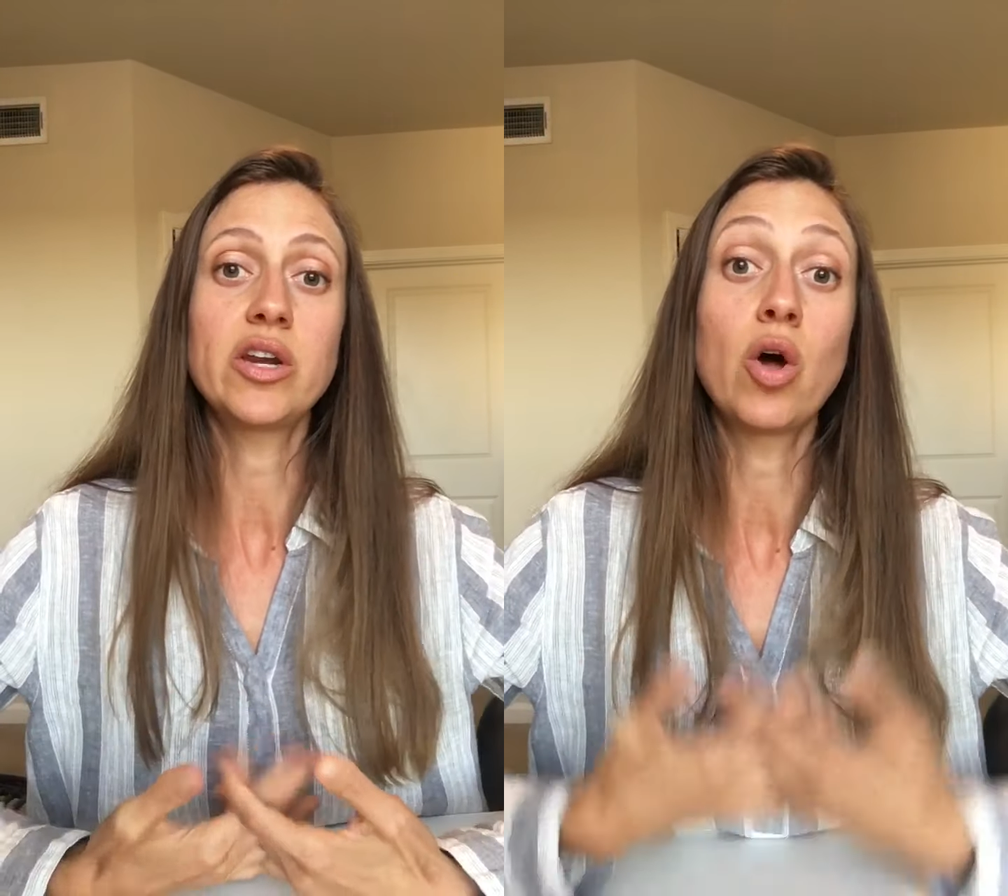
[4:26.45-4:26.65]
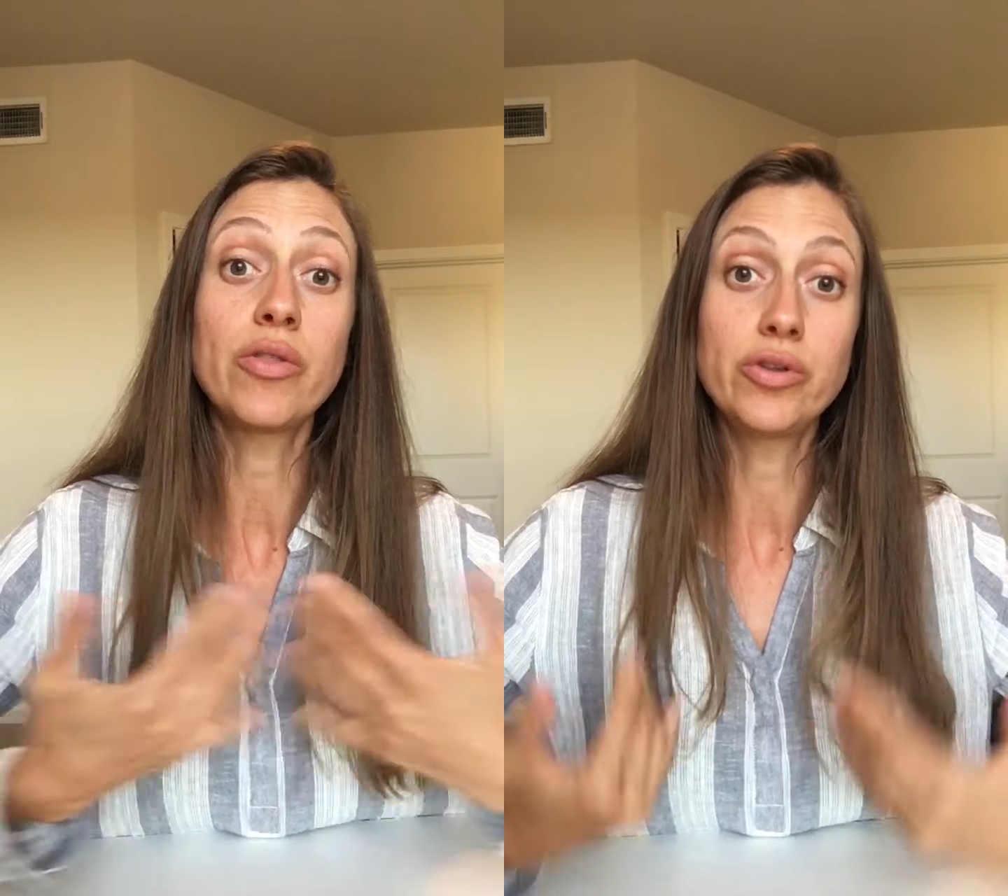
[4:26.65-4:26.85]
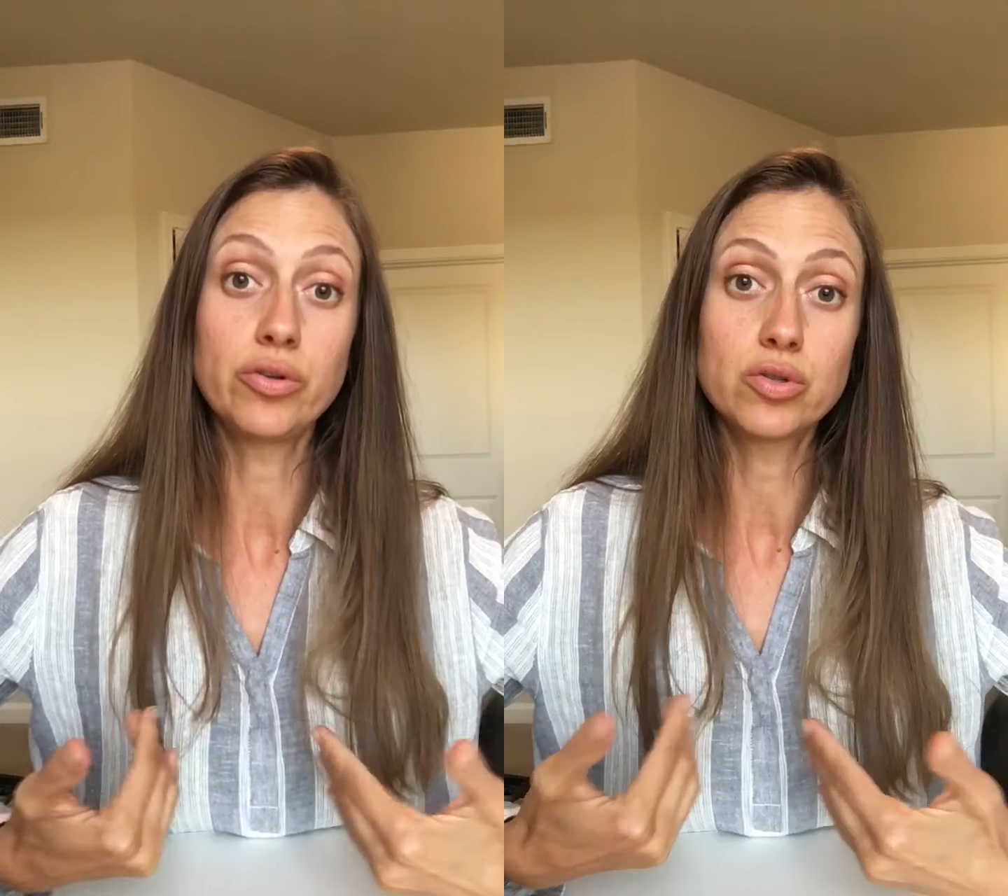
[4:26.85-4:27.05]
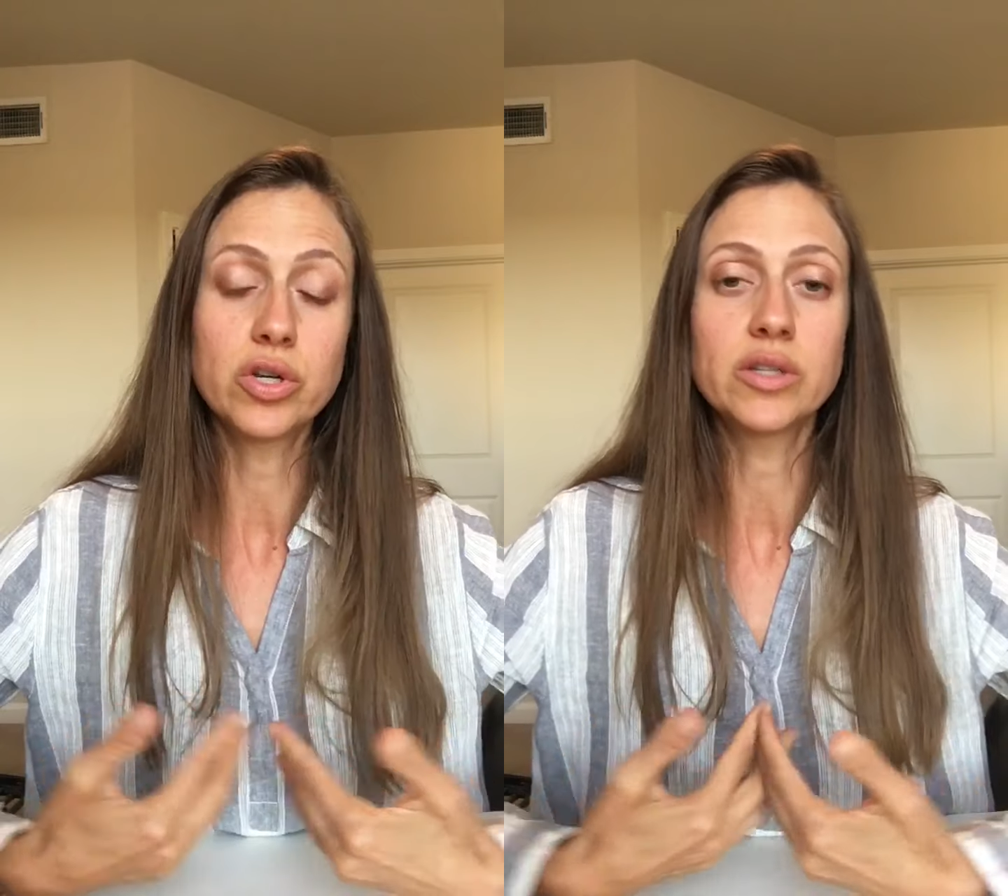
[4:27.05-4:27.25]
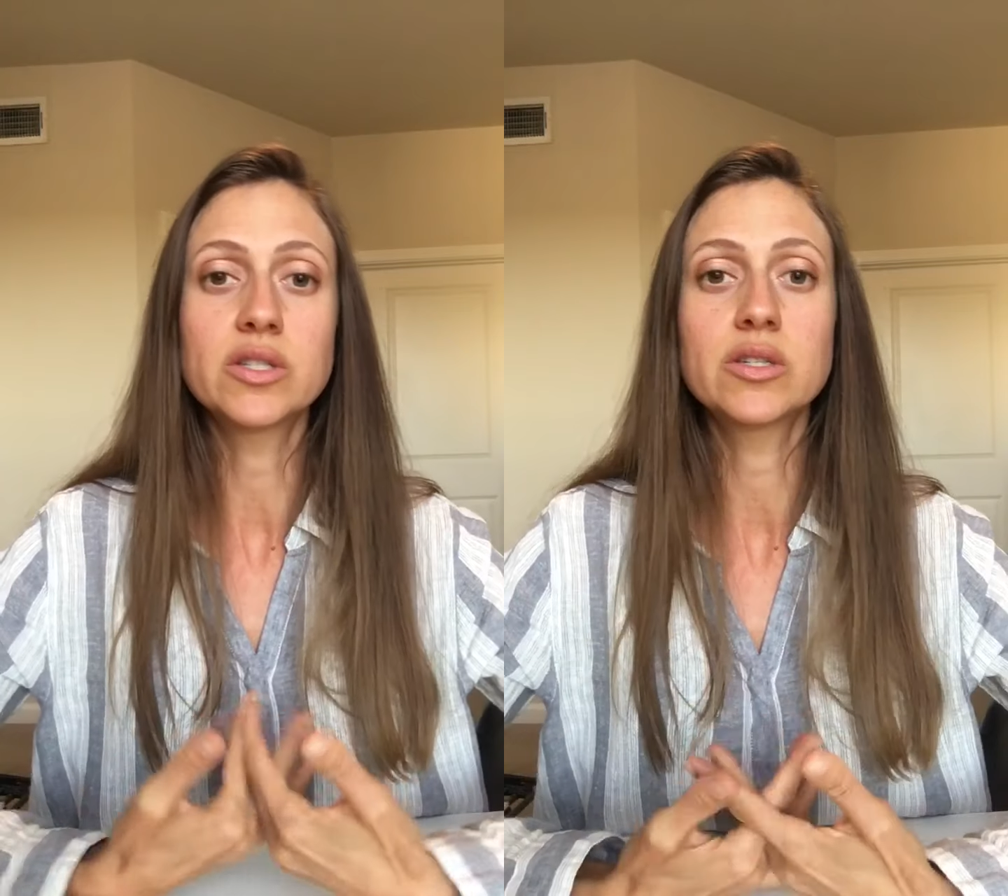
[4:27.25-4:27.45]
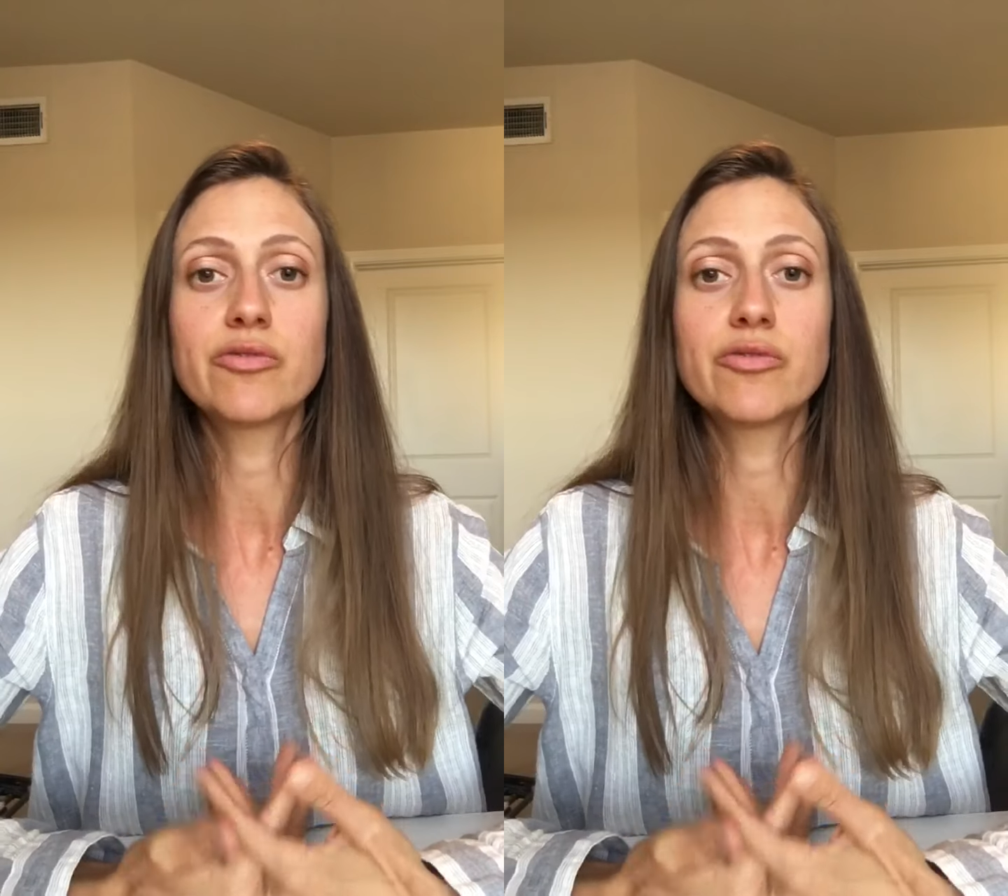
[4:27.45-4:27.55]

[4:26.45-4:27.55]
and all the nutrients